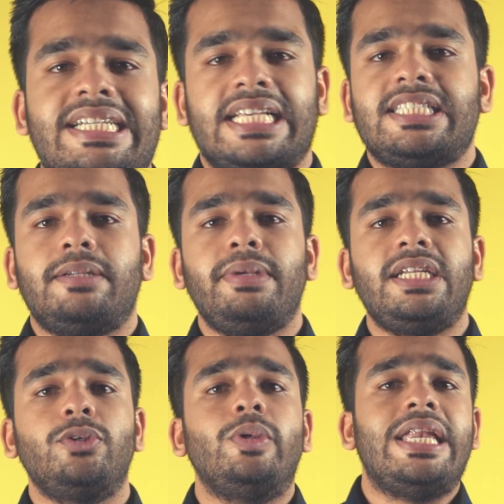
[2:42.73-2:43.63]
doesn't mean
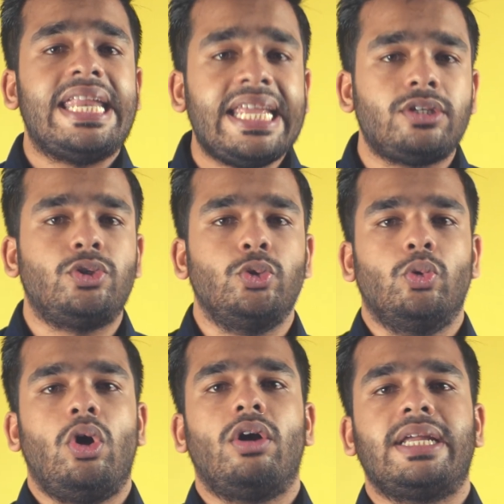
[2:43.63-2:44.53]
you need
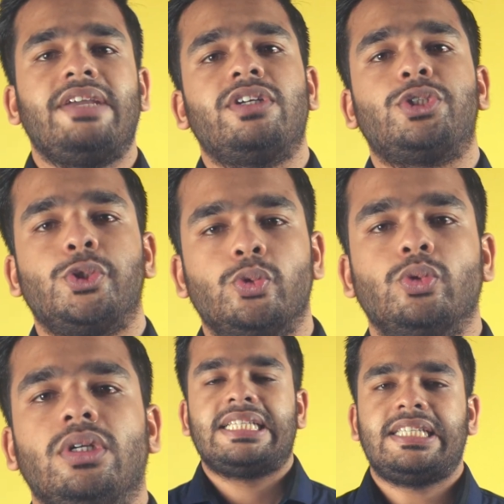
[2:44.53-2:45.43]
to or even
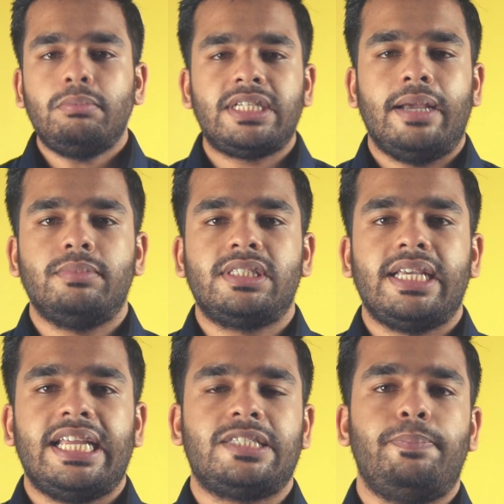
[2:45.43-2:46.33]
should. Sometimes
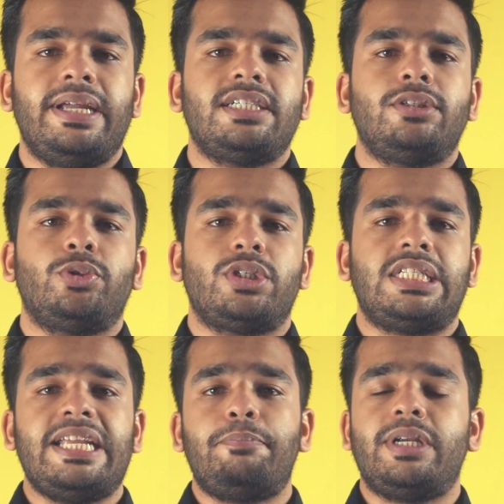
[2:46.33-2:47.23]
it's better to
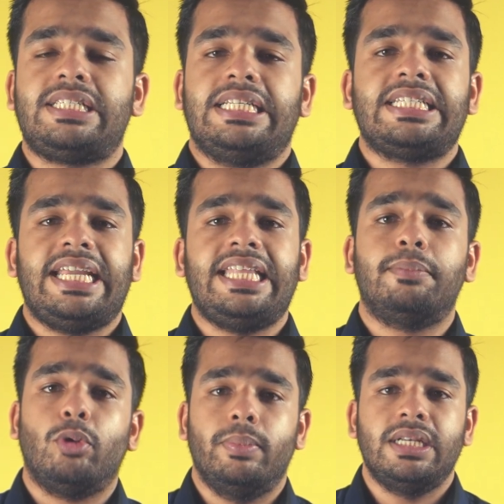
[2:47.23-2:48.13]
stay present in the
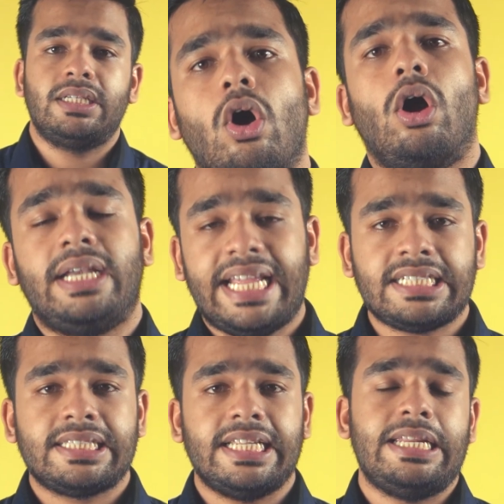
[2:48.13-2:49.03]
moment or
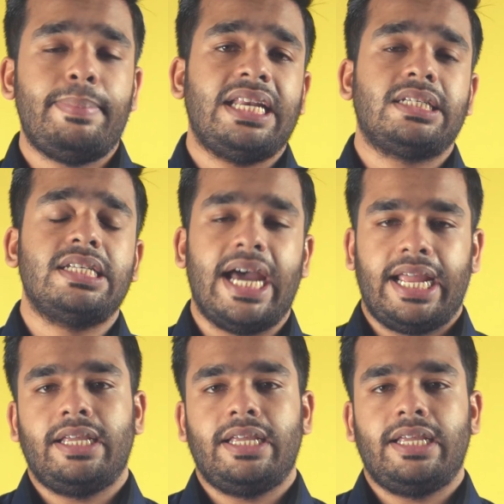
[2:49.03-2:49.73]
let the debate die.